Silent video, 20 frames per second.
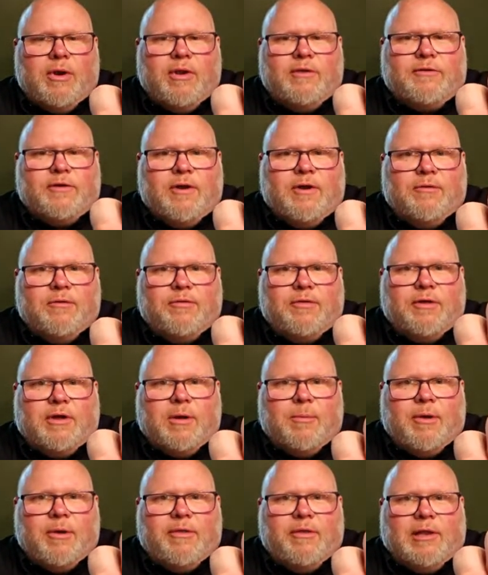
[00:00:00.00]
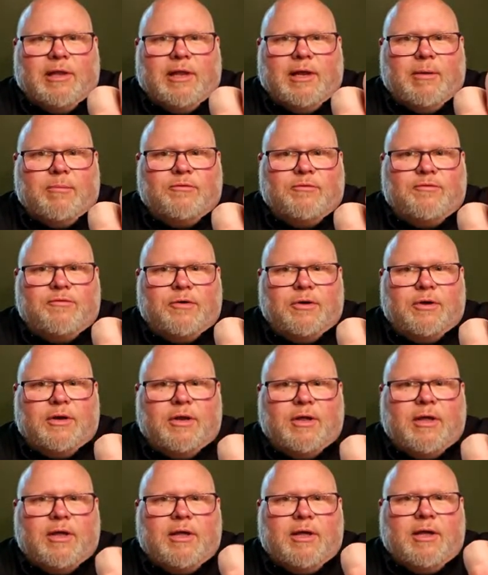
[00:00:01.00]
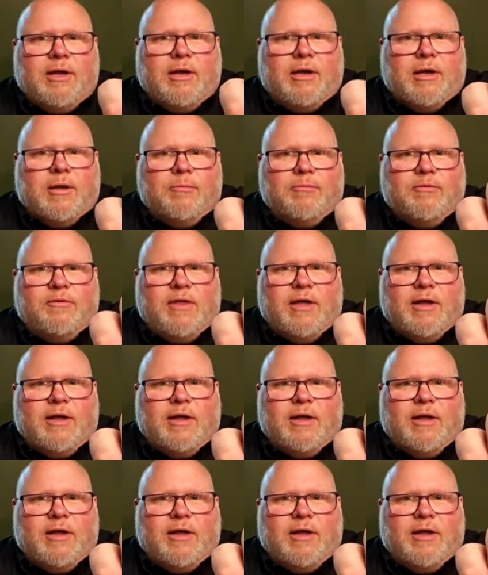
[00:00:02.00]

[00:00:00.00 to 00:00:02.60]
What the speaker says: That's another thing about the Lambsfoot. They come